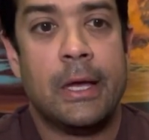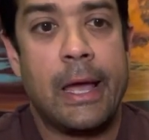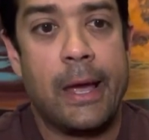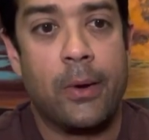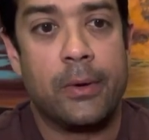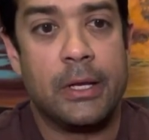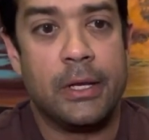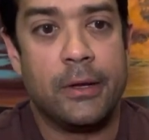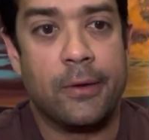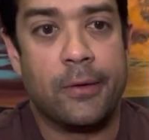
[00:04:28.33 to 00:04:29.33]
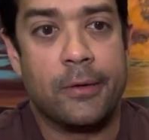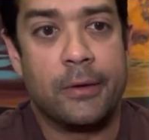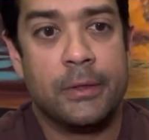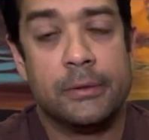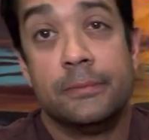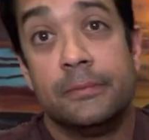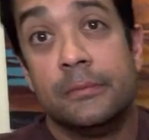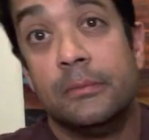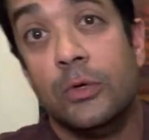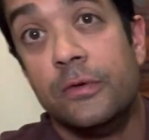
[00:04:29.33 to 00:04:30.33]
out here
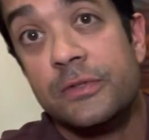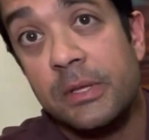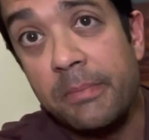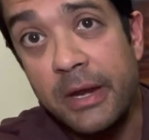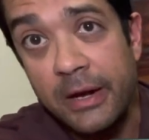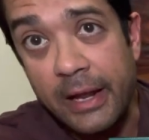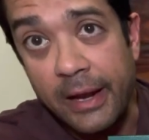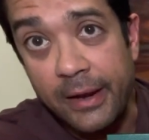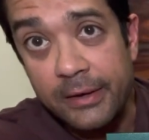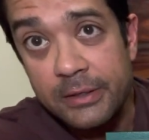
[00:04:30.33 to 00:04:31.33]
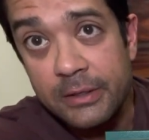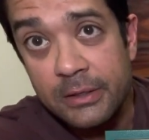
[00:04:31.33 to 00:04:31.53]
moves the minute hand,